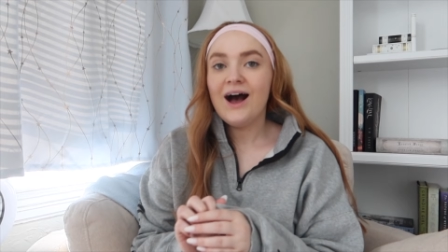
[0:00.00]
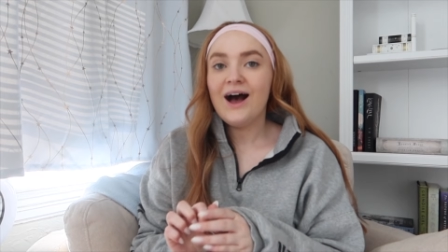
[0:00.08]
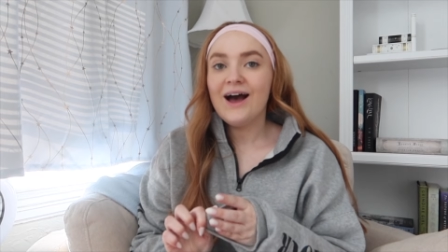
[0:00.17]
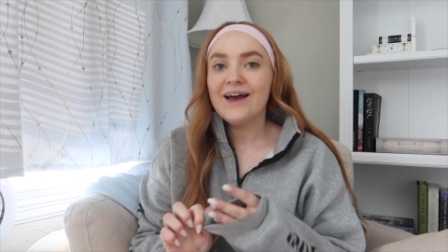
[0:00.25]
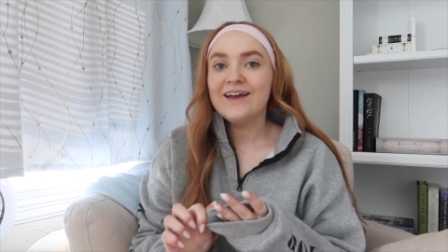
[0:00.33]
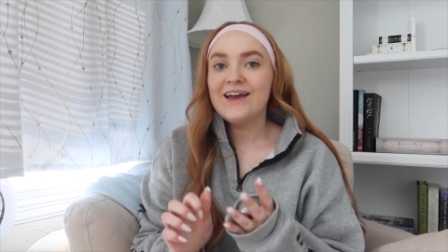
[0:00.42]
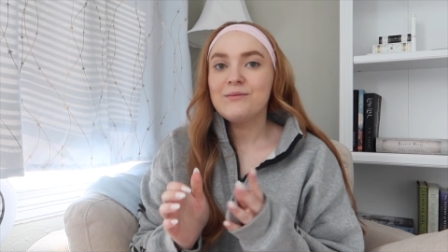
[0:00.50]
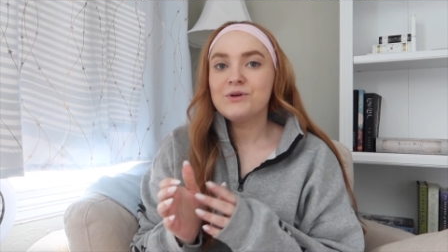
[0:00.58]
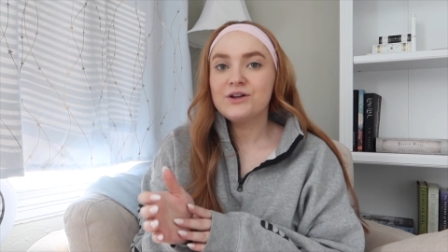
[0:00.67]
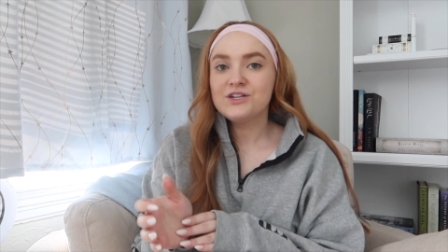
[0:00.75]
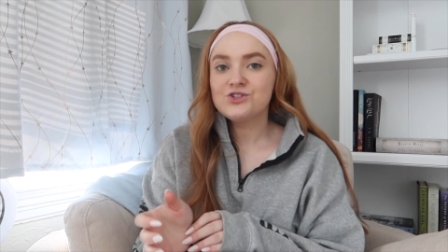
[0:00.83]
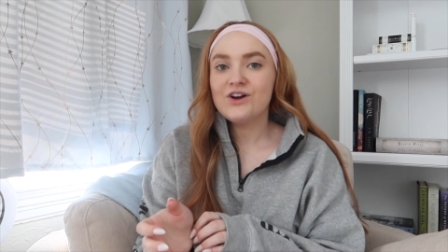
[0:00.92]
I am
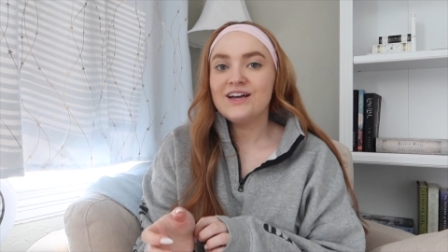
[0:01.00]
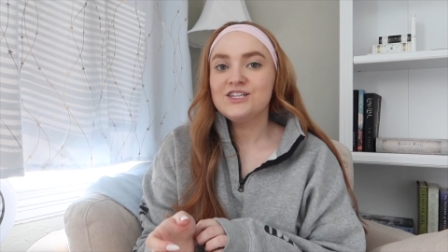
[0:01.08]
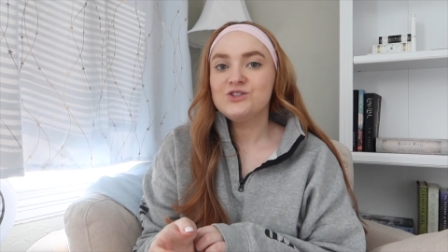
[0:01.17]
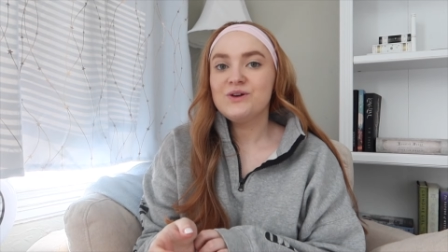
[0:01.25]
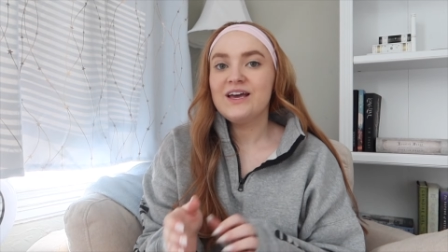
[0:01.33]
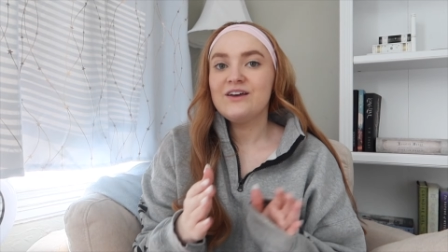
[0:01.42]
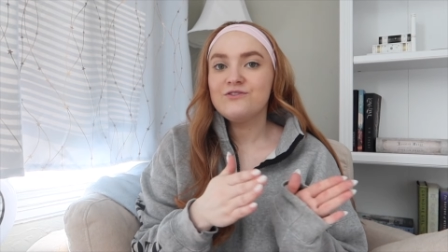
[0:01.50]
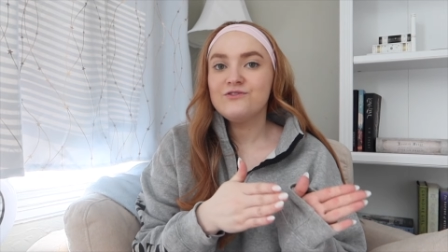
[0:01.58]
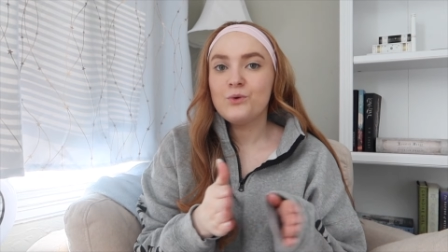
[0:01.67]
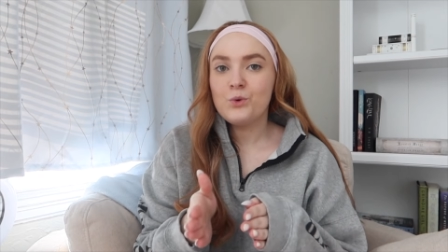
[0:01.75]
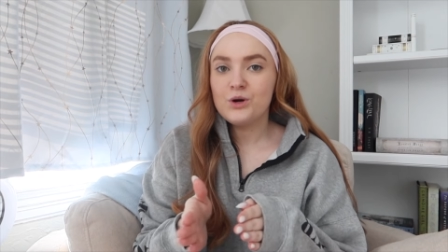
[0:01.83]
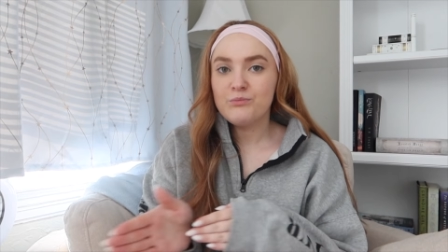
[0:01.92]
going to try to hit
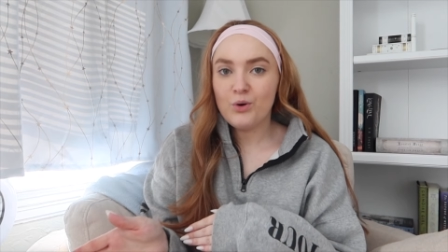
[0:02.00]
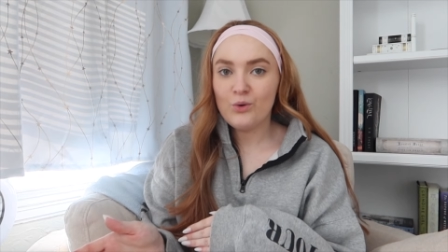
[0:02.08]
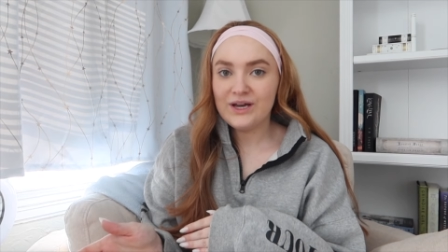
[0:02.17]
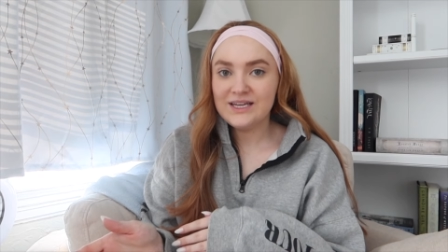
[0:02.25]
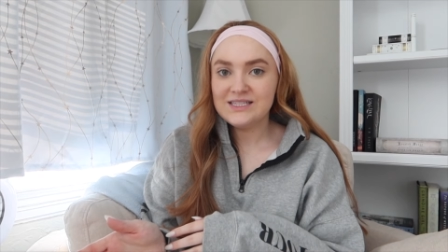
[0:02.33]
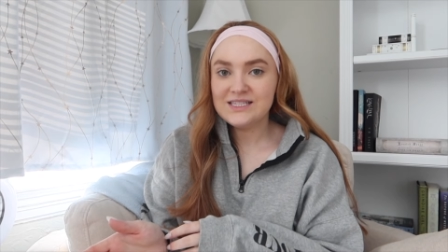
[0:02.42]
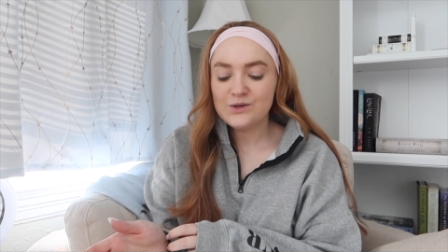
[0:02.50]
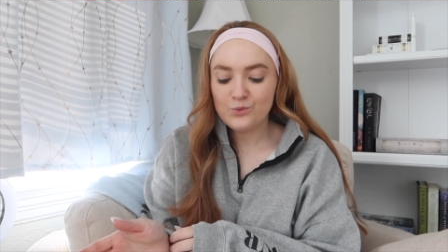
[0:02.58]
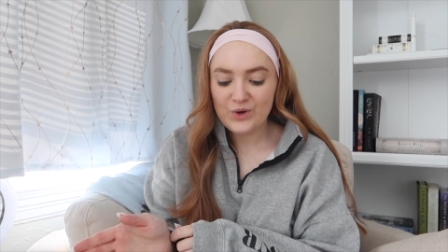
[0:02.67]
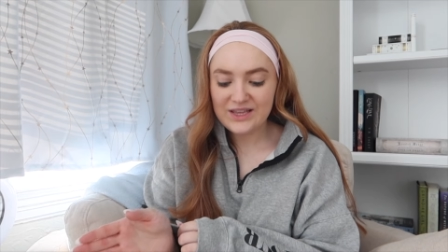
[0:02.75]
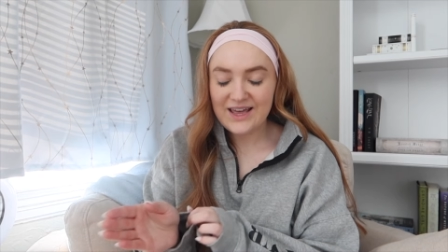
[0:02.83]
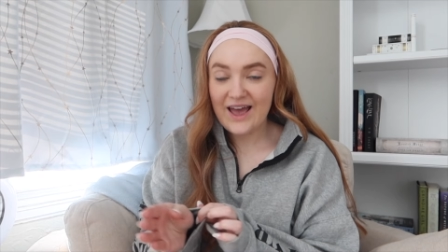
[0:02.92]
four points
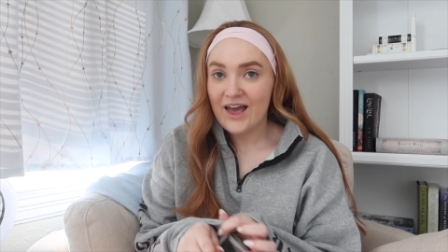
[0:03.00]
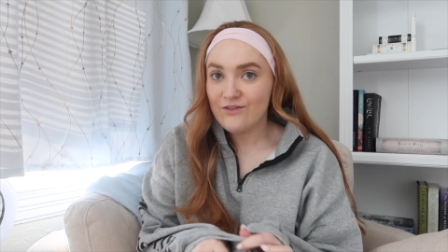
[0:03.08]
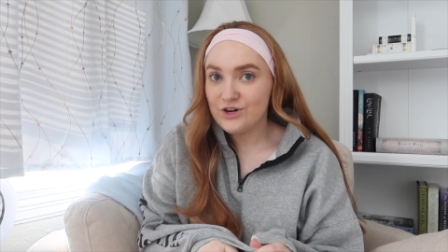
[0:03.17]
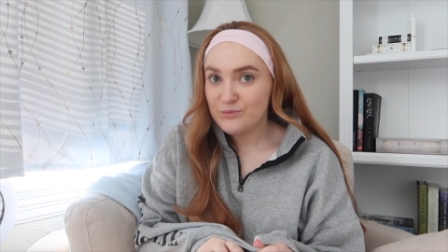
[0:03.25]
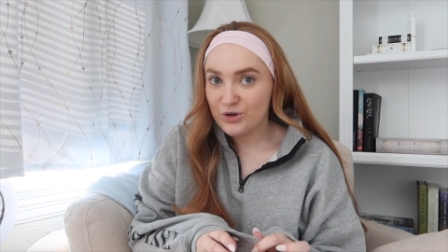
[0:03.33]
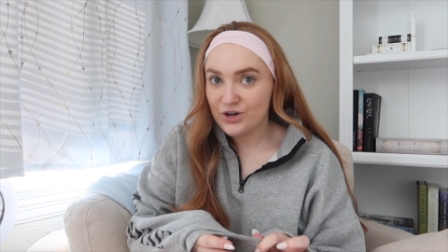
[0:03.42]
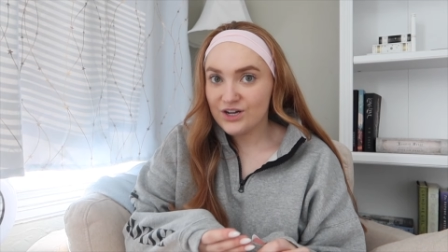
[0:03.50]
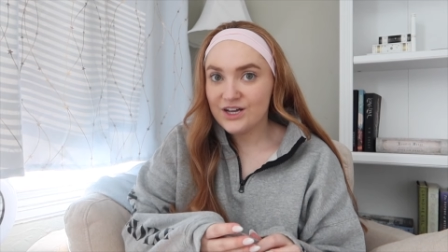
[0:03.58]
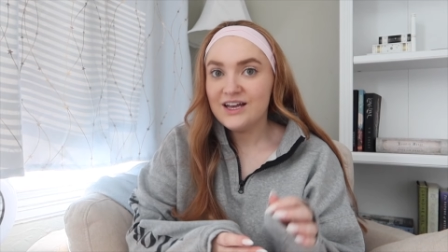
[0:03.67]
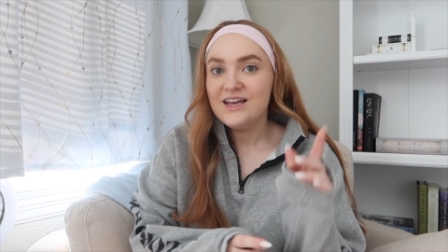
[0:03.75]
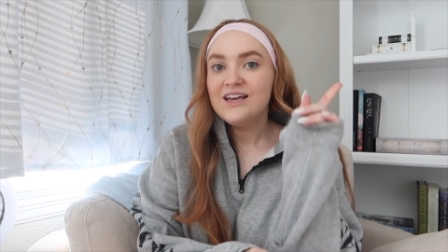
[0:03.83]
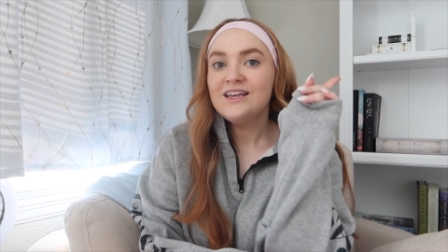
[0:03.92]
with every book.